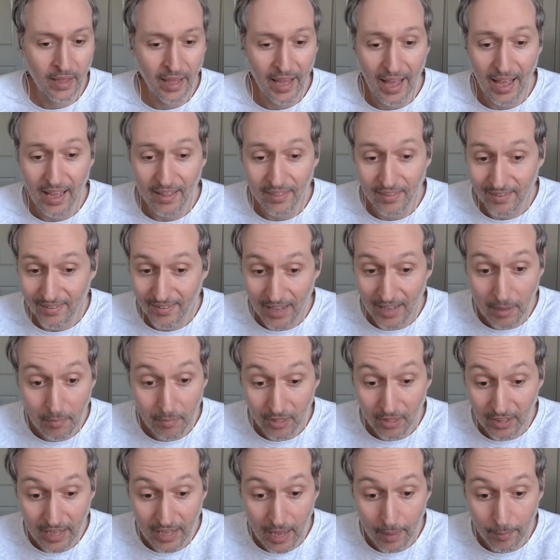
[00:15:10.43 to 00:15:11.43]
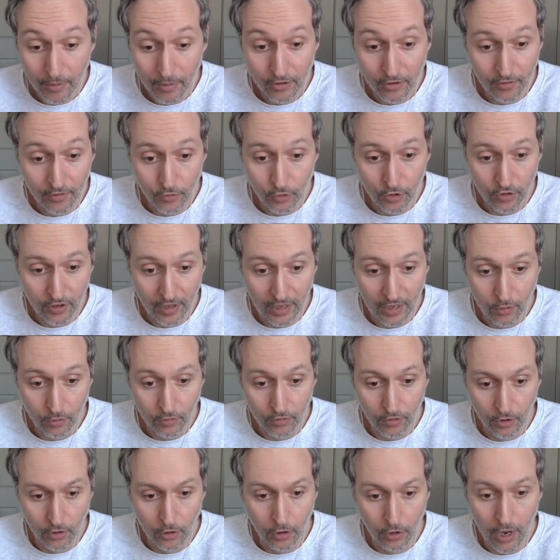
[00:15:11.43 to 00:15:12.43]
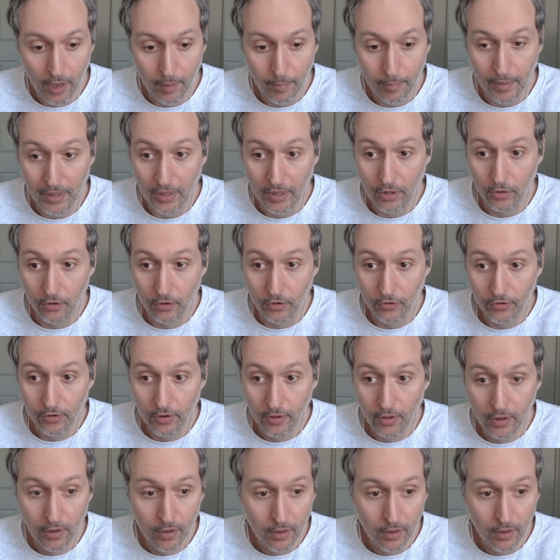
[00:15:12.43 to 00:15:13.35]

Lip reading: And the same thing happens if we take with the knight, because